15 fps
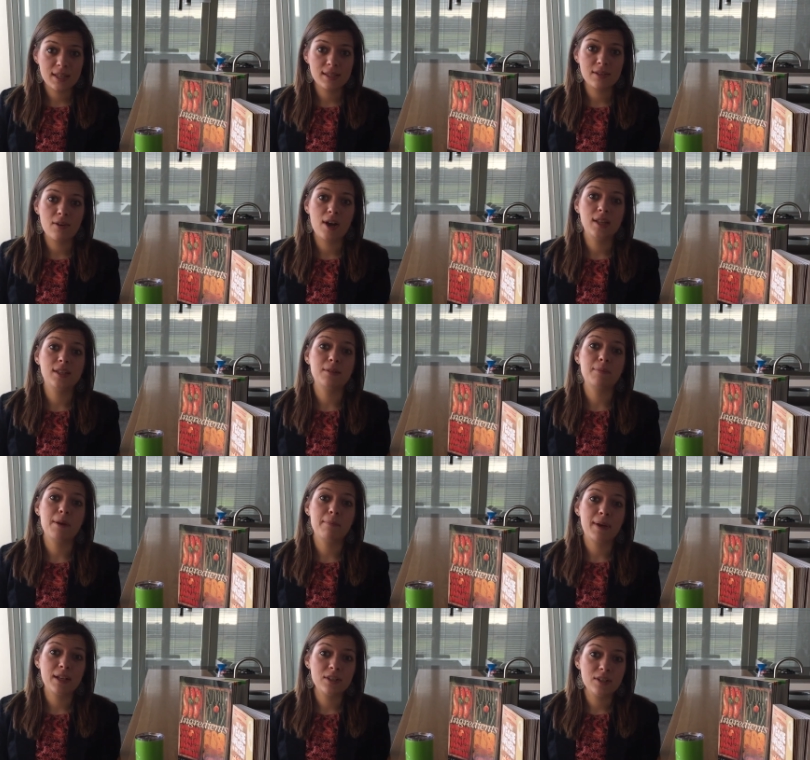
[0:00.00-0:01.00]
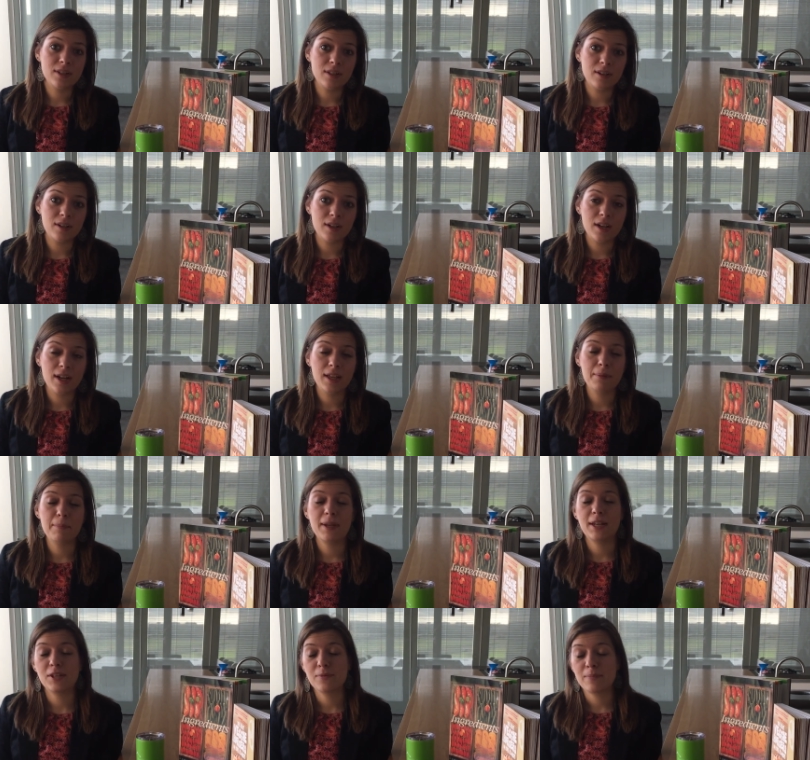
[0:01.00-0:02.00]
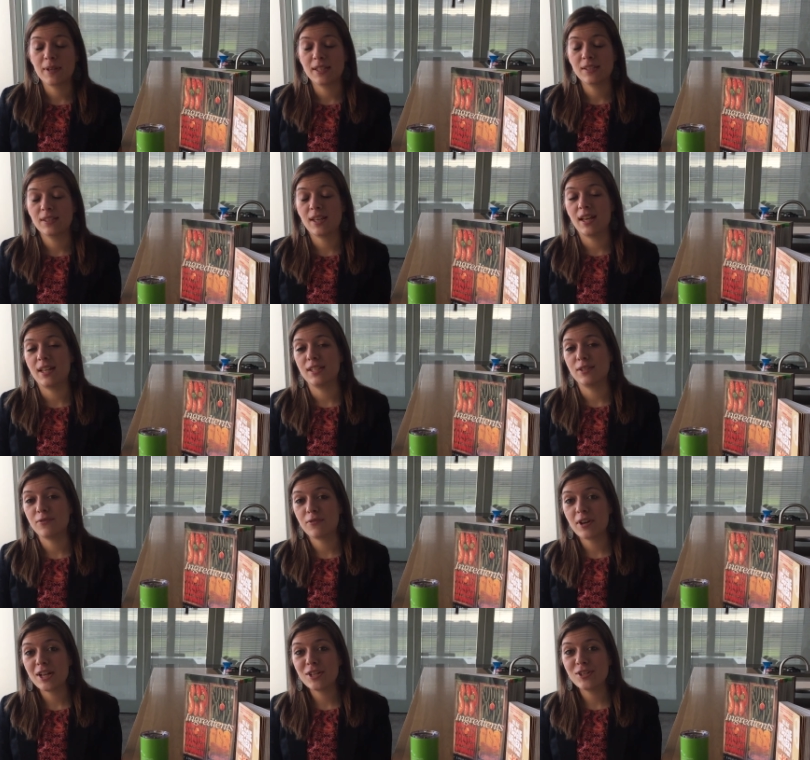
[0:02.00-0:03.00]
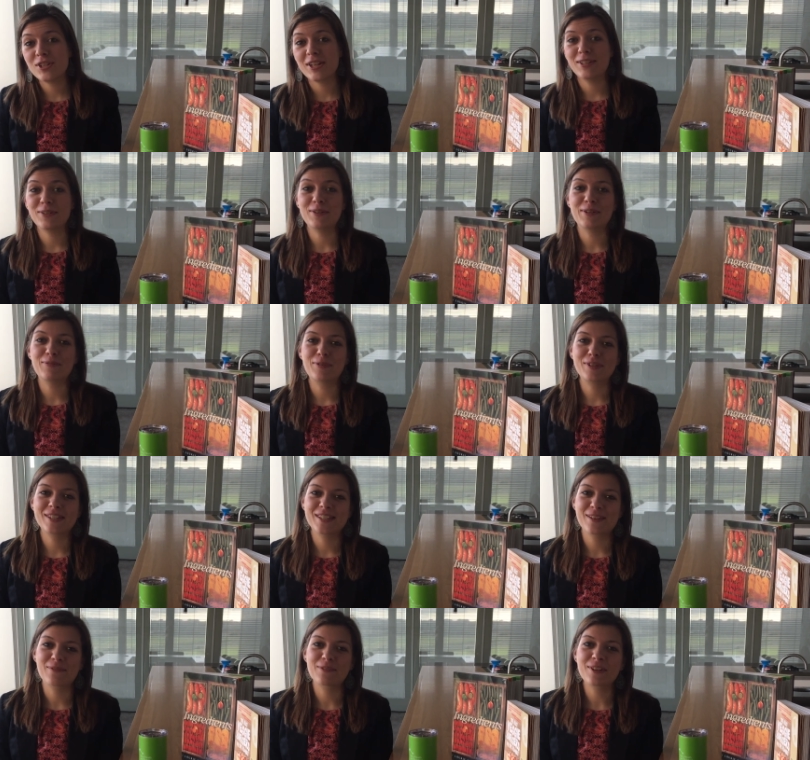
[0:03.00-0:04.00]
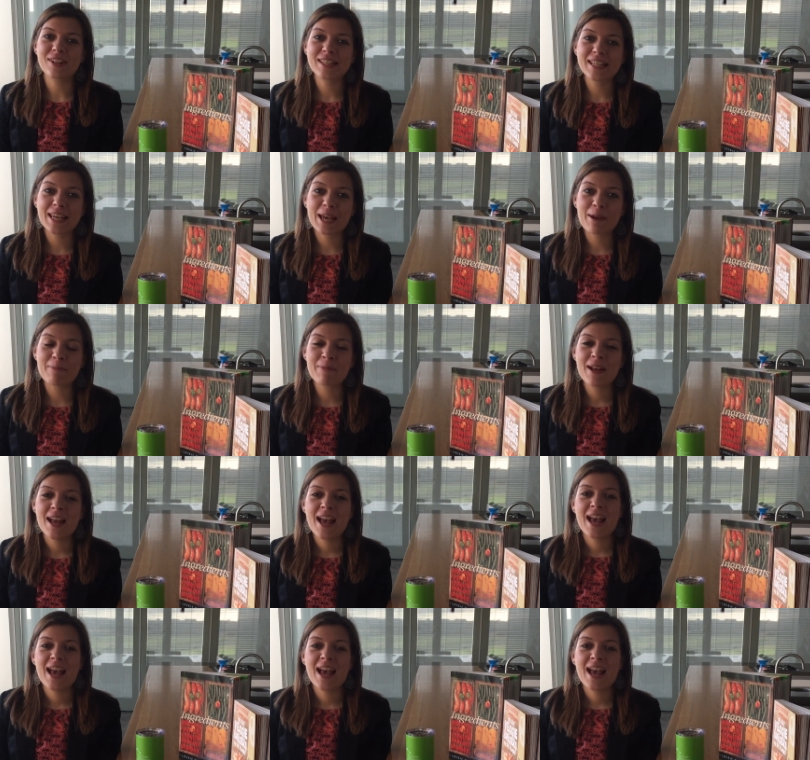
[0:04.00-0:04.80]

so I did my bachelor in management and French at the University of Nottingham,